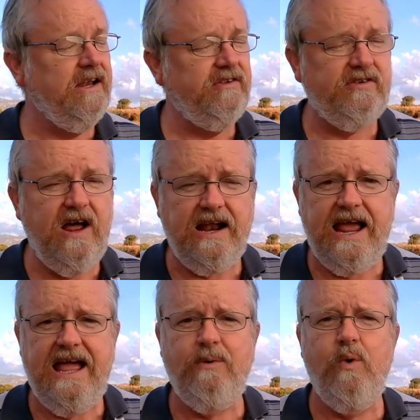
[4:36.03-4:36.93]
and it's not
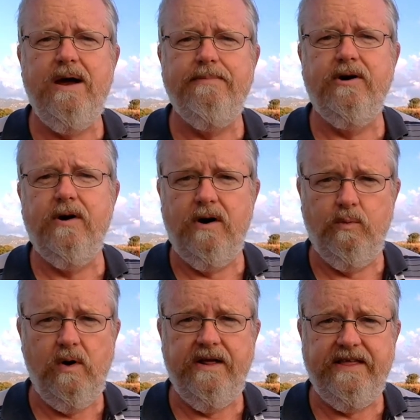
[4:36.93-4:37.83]
Aweber or
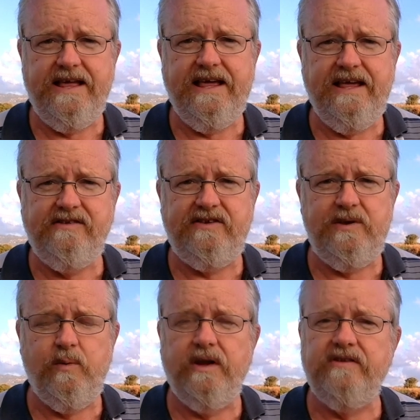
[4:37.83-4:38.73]
one of the easy
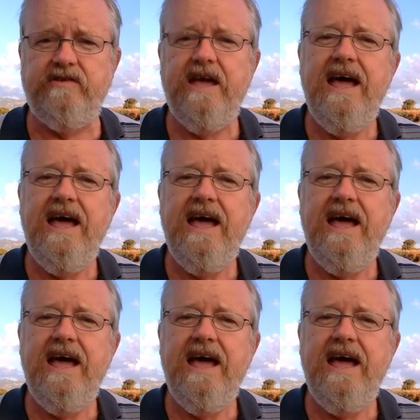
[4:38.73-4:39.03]
ones.